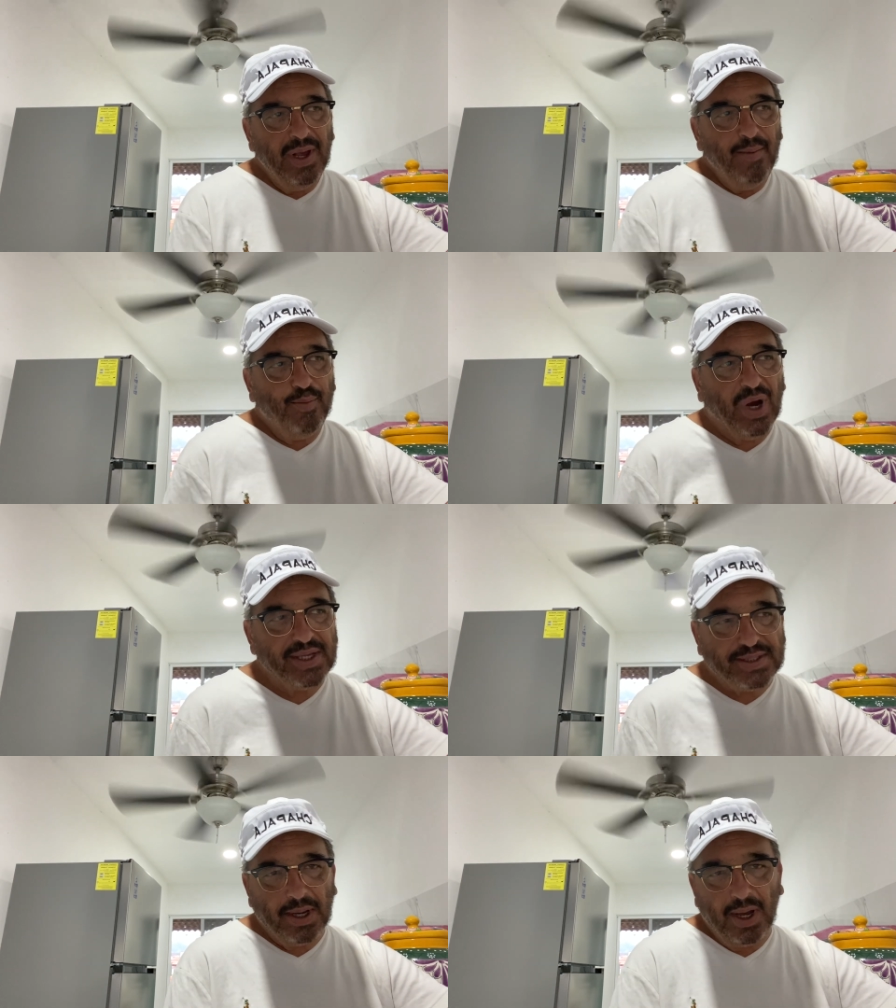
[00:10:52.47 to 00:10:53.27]

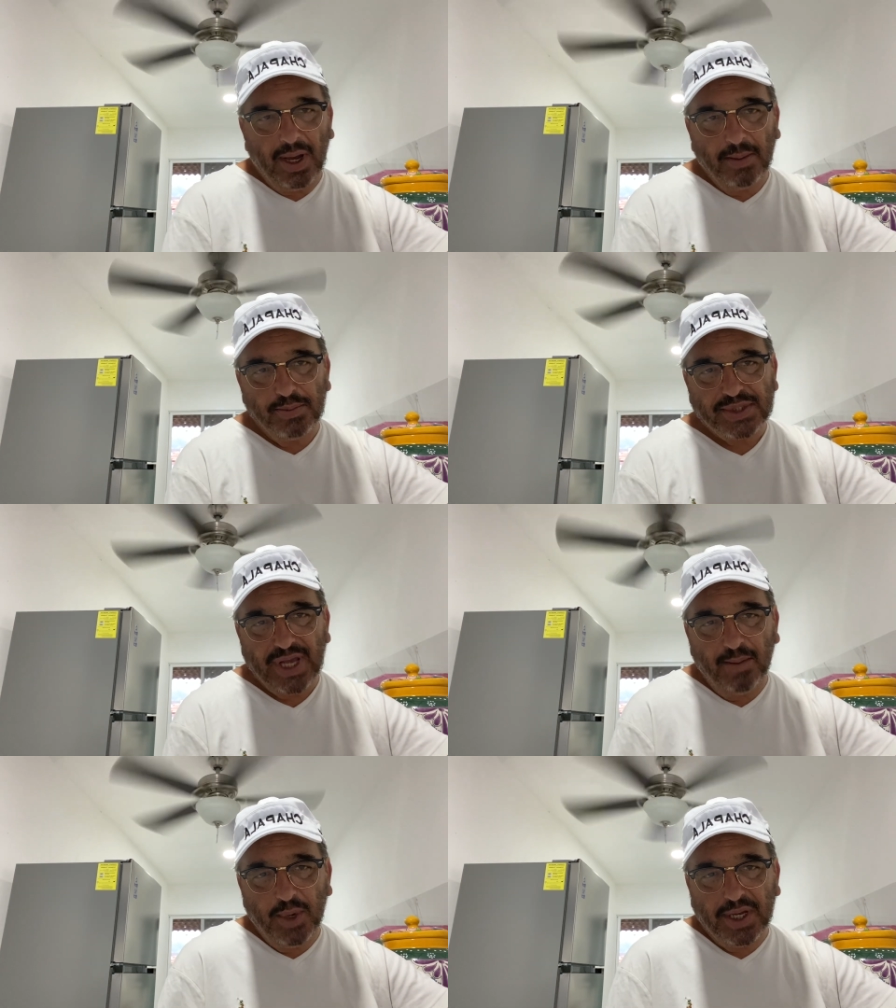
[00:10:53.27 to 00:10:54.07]
But
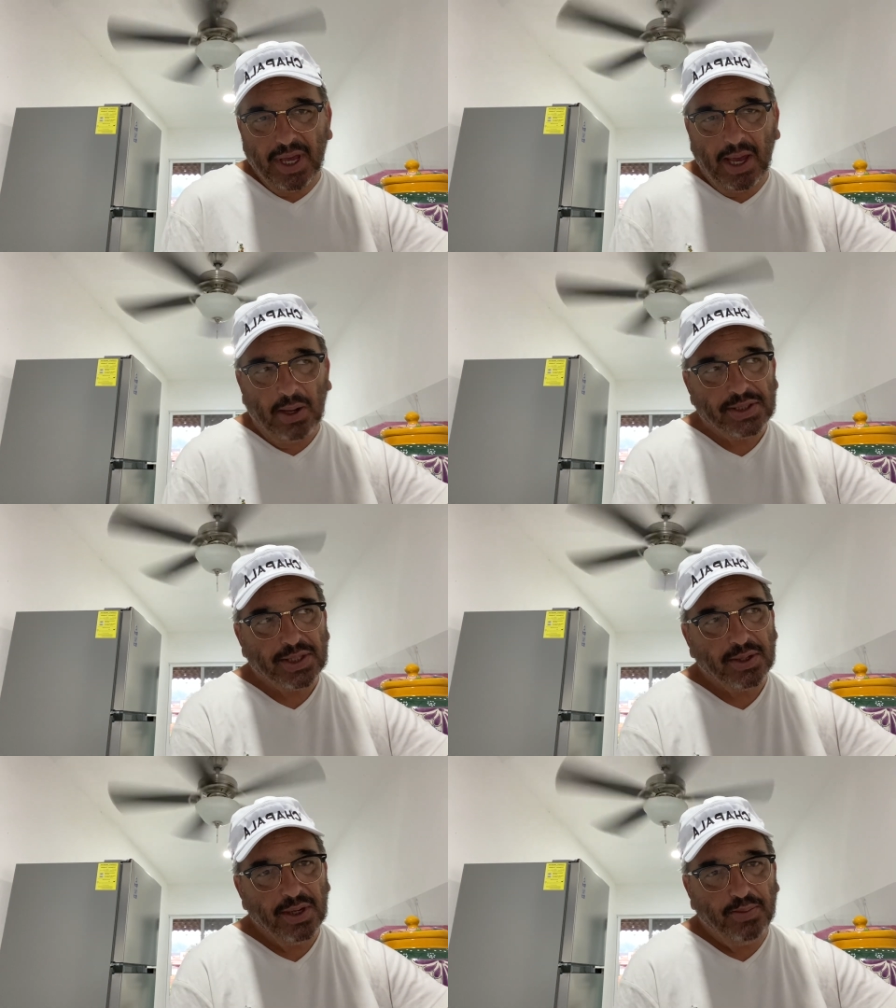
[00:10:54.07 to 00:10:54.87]
San Miguel is
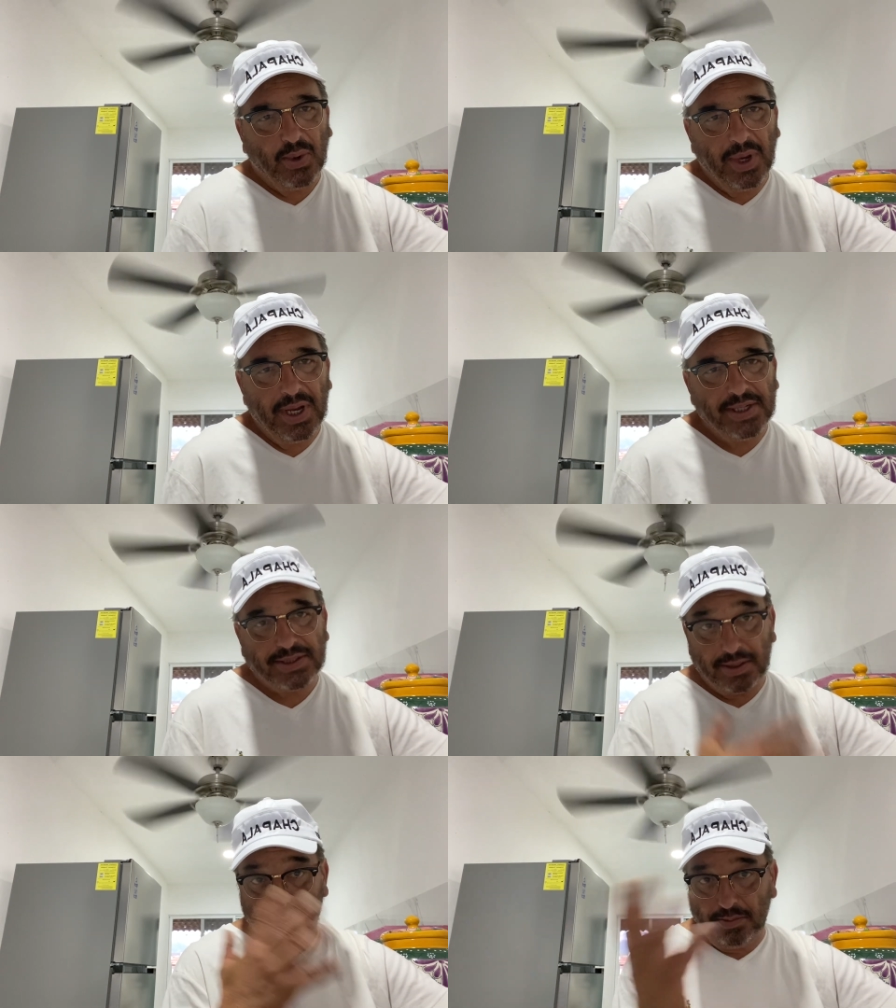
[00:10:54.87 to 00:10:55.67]
a good
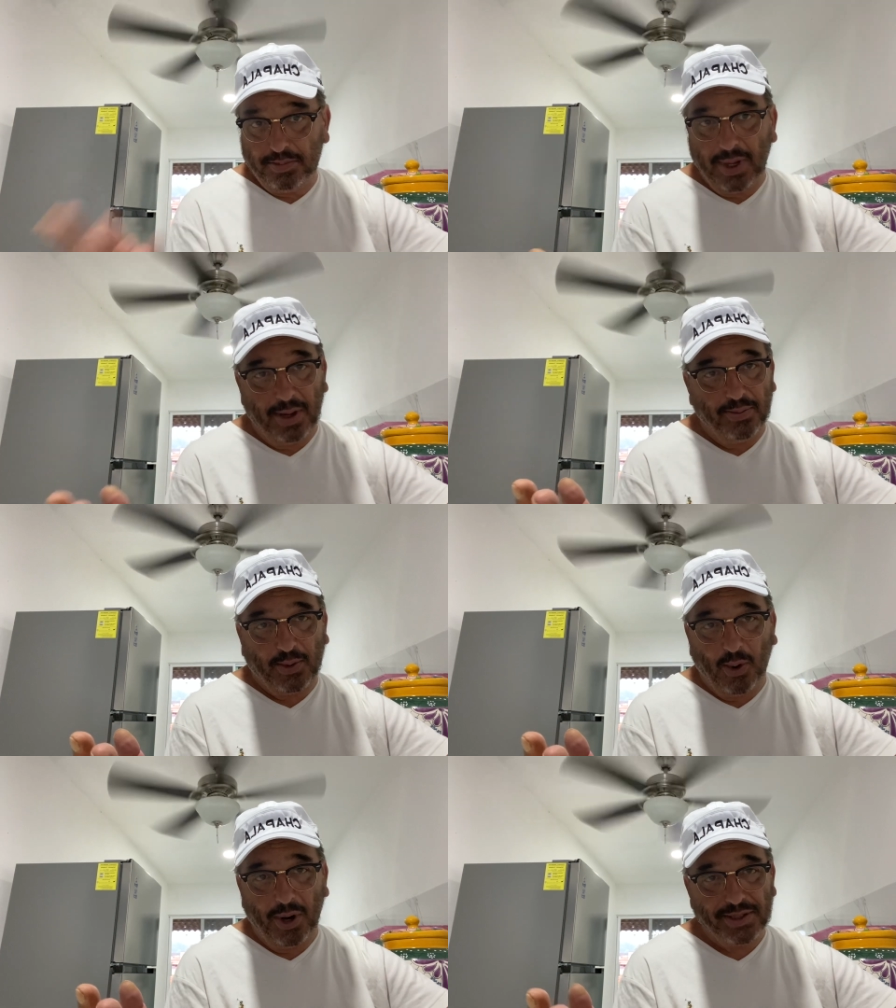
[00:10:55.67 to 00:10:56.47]
place. Of
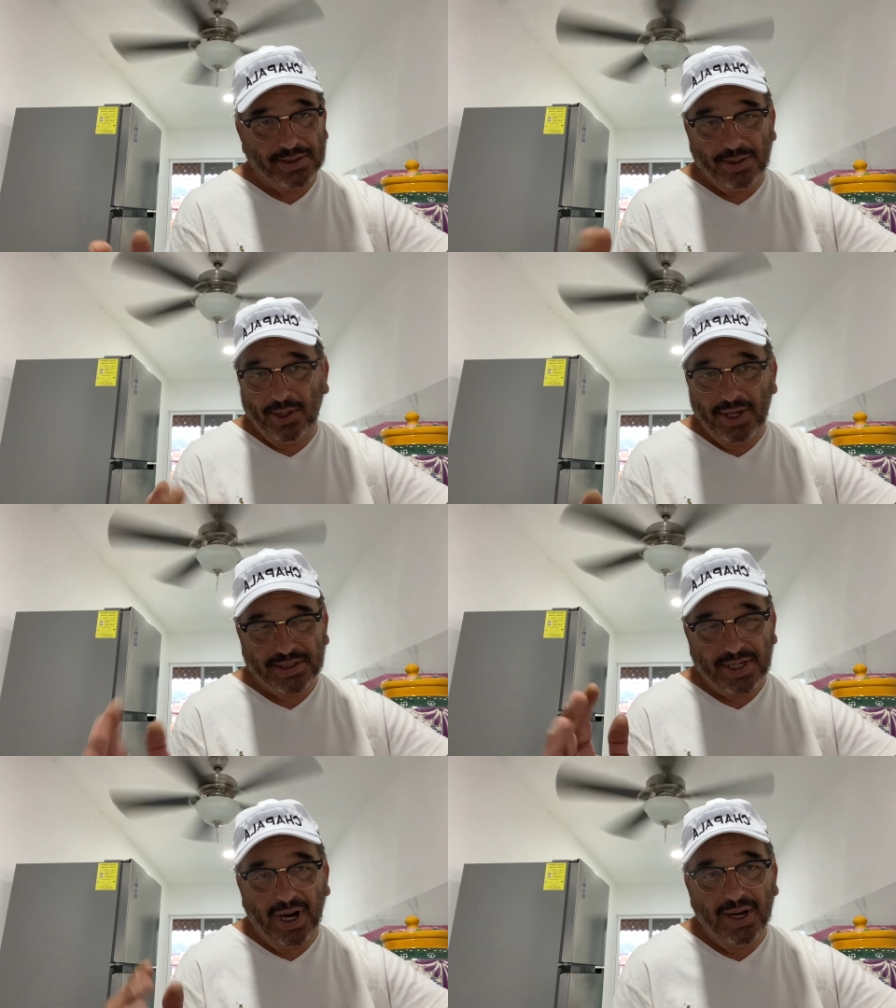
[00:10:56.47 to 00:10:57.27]
course, the
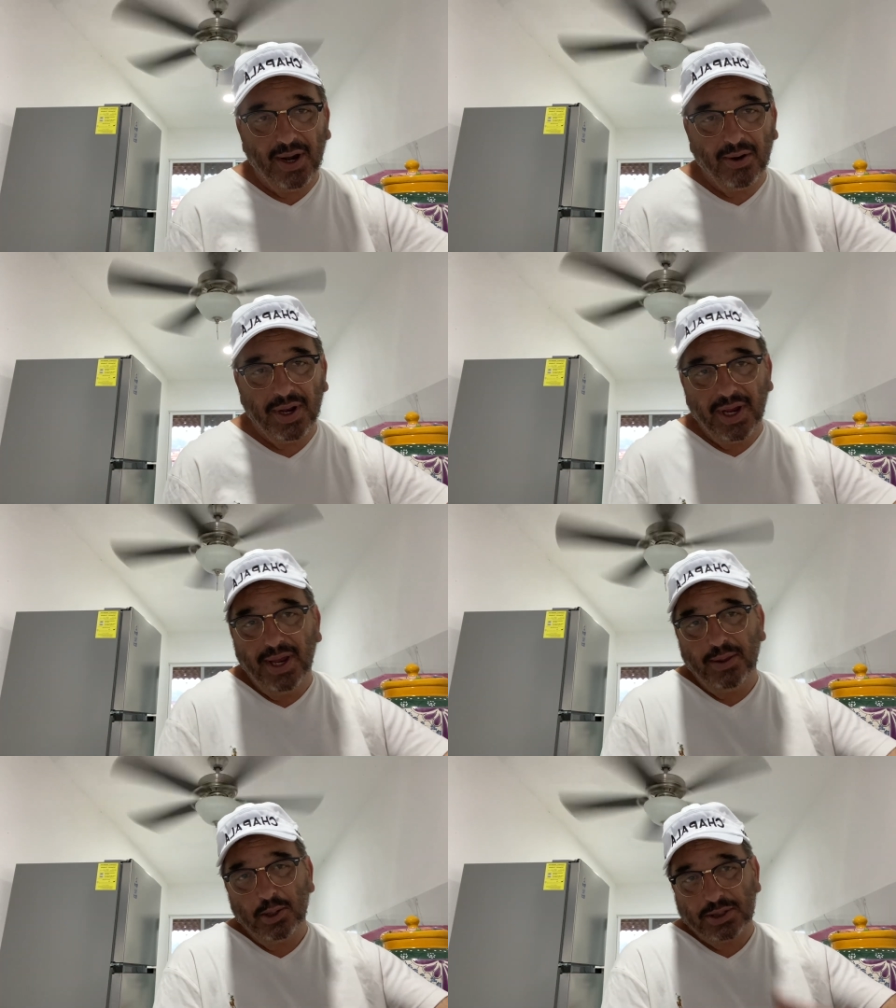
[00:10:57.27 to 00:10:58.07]
Lakeside area,
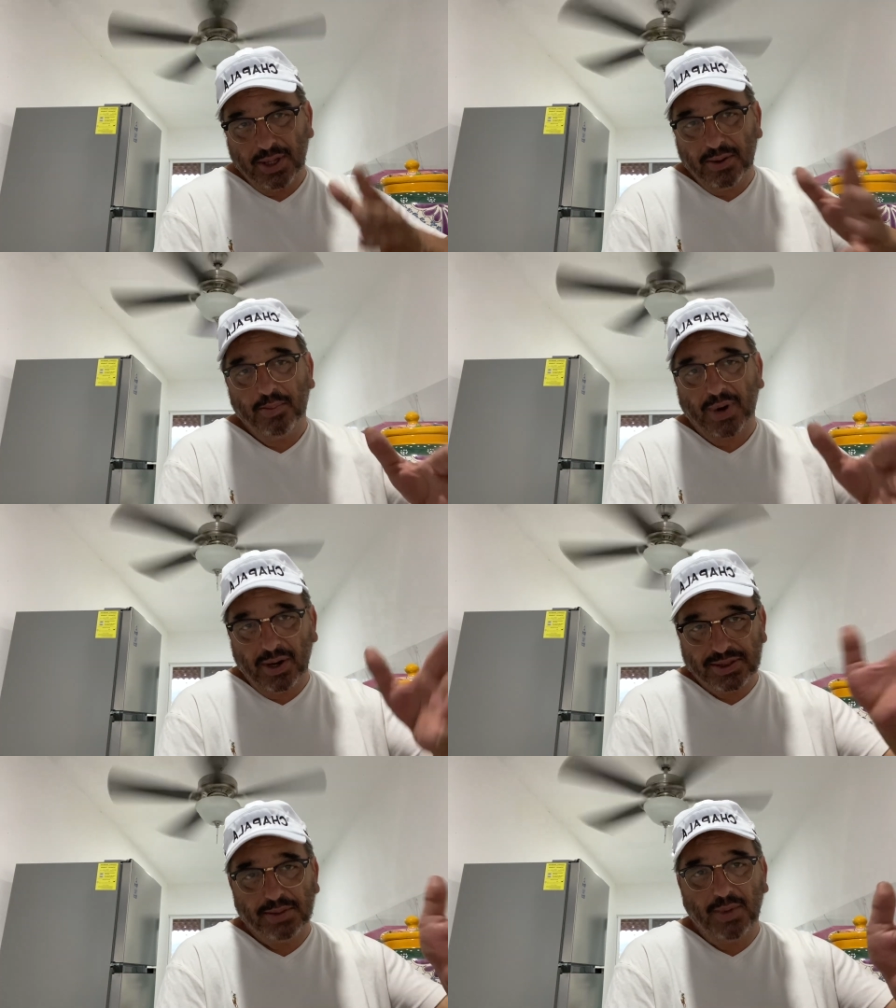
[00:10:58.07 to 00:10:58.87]
and there's other
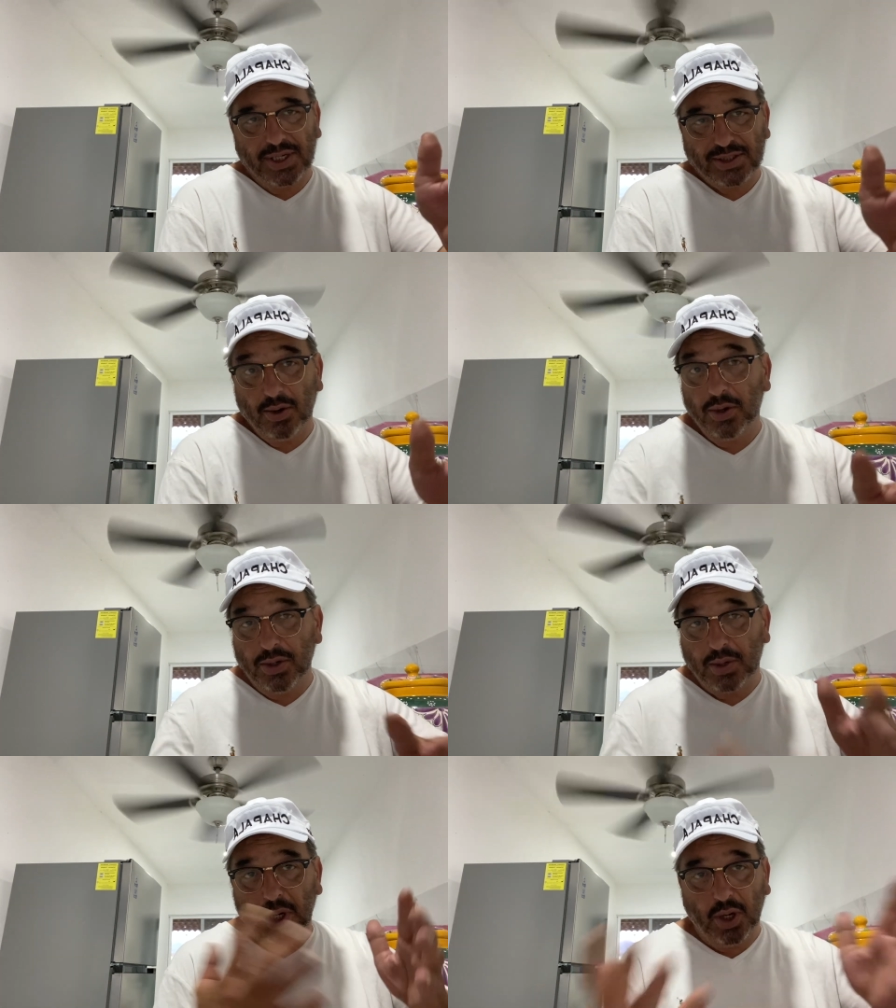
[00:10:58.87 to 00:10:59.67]
parts of Mexico
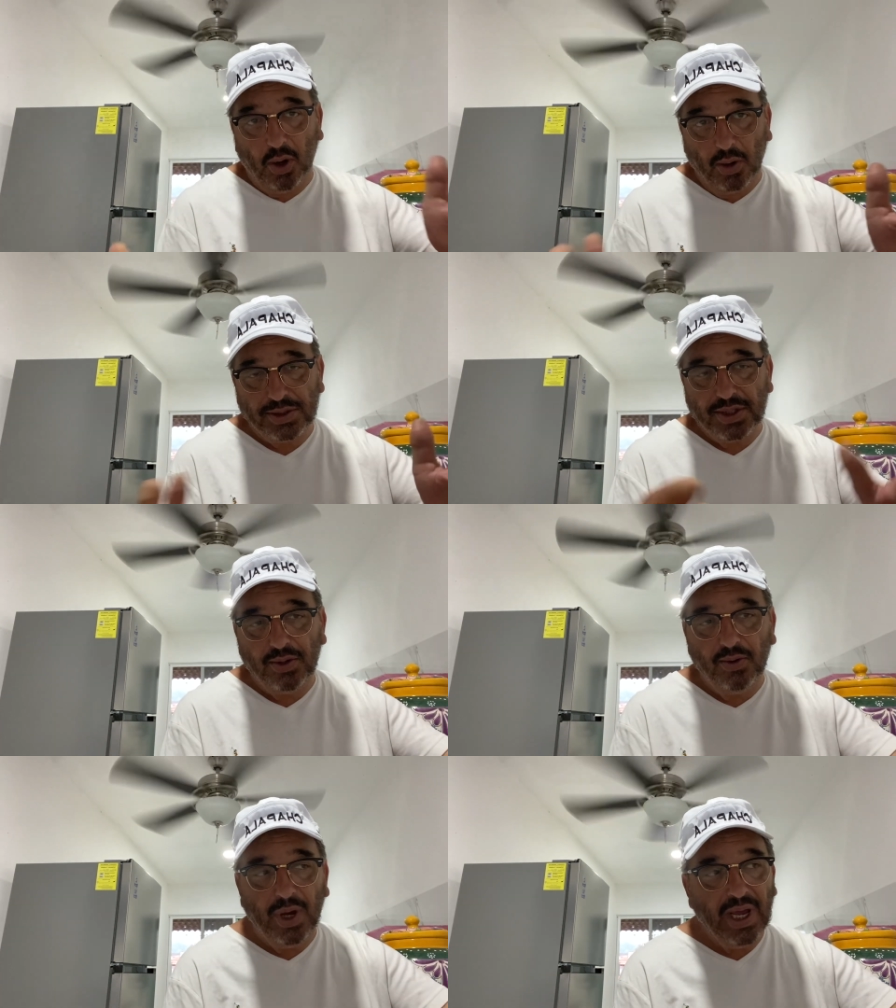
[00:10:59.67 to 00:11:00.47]
you can go
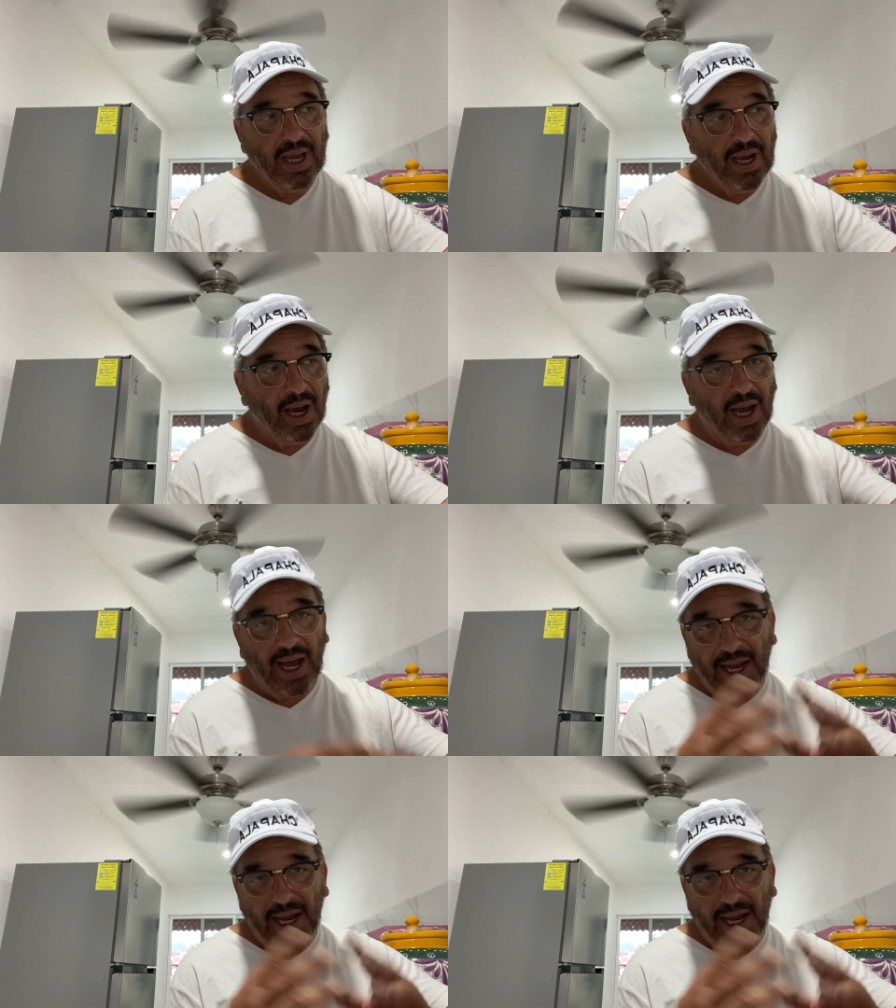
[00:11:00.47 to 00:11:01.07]
to. I